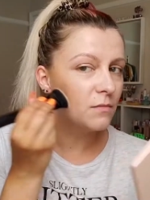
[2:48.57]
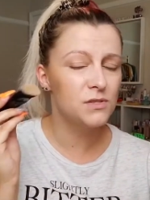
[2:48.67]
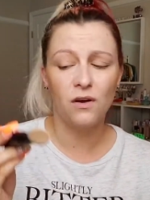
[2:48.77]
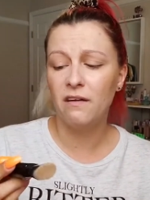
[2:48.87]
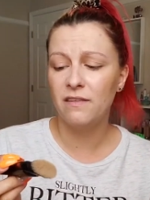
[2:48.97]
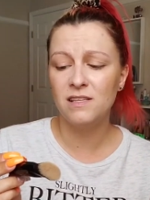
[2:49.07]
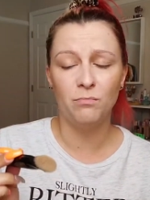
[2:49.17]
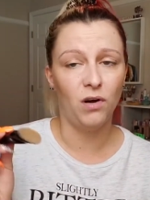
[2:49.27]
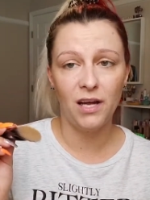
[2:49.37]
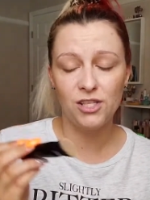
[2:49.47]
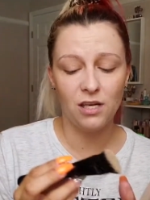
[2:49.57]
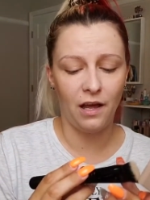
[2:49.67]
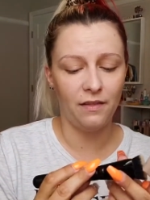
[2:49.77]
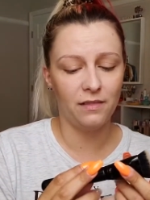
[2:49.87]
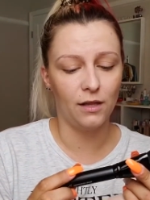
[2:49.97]
I'm sorry, this brush, I
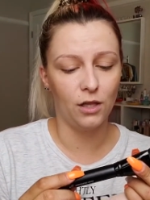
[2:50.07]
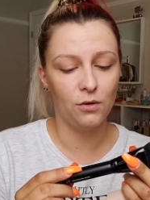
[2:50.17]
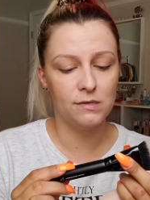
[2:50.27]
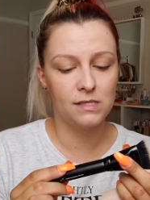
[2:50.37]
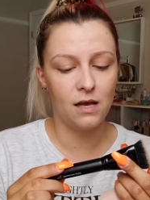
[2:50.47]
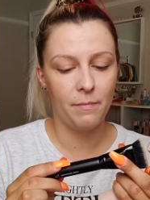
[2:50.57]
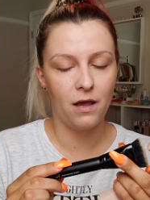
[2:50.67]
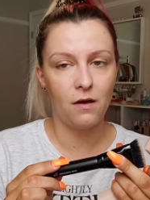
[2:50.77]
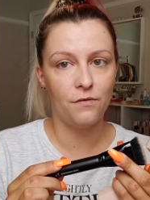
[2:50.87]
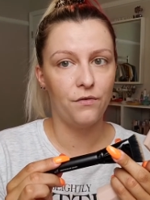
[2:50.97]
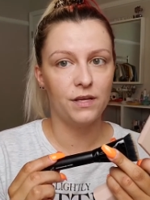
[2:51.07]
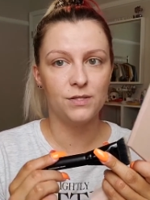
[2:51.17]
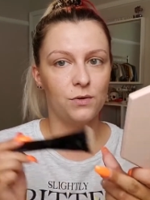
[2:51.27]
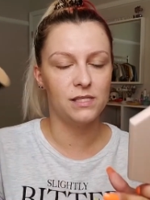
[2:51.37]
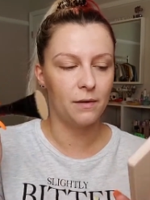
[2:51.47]
think the glue is coming off of it,
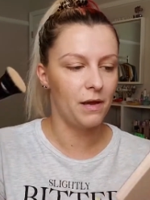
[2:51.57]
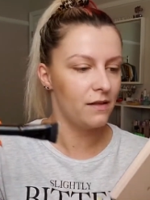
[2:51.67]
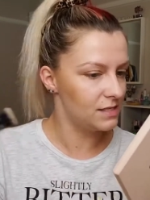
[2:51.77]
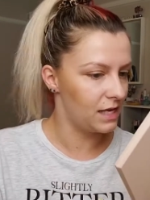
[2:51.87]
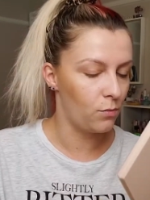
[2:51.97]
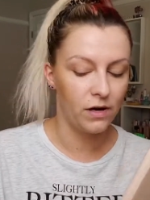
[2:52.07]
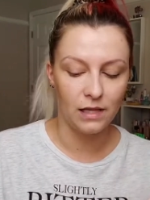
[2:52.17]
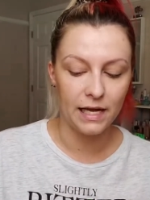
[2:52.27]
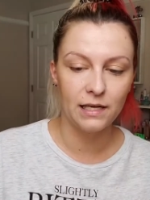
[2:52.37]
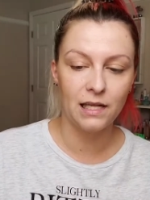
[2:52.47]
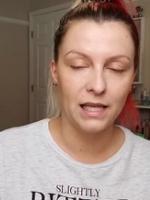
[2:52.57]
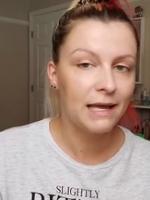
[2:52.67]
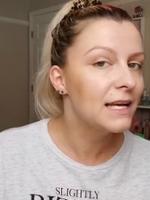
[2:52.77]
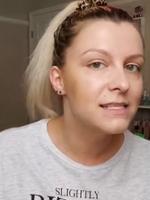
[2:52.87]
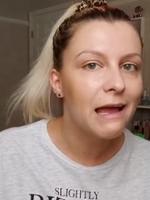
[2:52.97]
so it's, like, making this, like, weird, like,
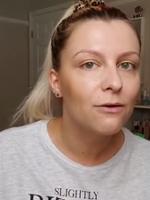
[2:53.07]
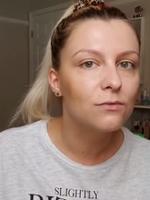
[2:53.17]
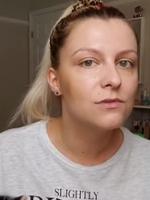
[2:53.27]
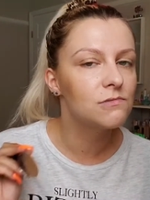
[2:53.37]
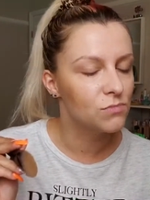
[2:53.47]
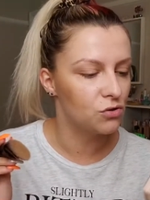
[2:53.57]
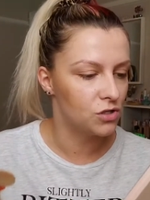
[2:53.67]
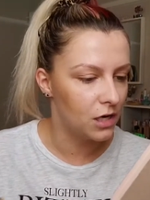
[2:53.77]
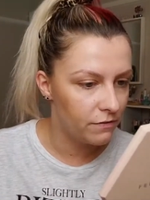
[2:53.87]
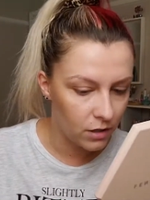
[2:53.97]
clicking sound. So sorry if you